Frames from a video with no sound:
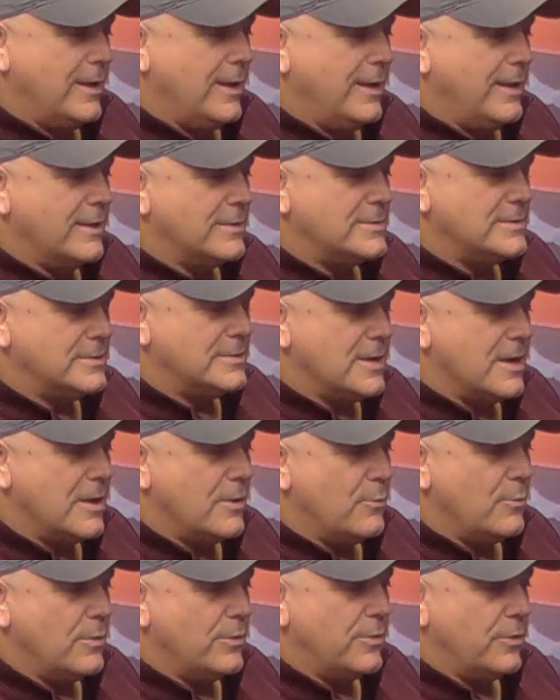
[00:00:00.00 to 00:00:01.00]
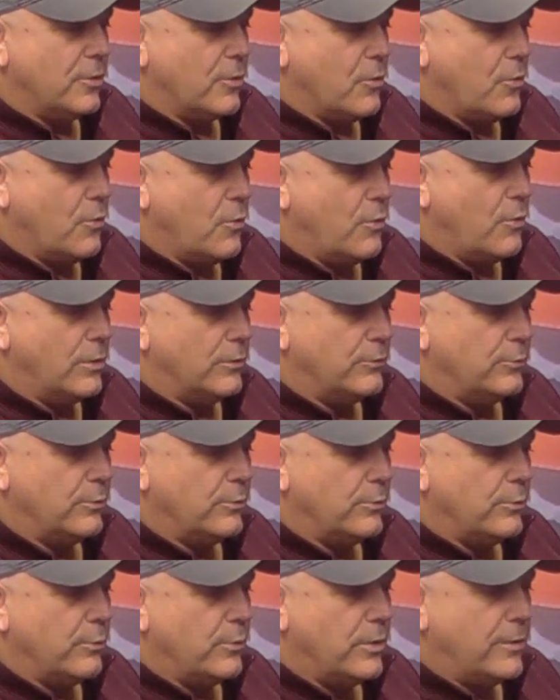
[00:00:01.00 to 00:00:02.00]
he gets done with the course
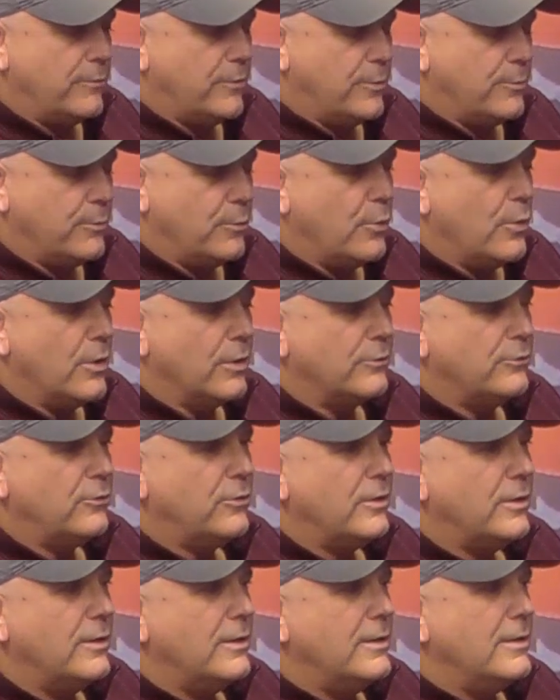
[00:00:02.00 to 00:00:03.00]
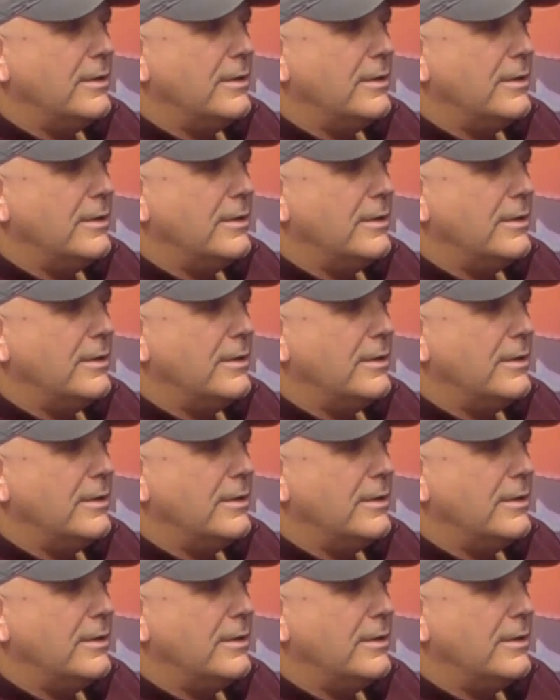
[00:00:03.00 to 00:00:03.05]
with one of our books,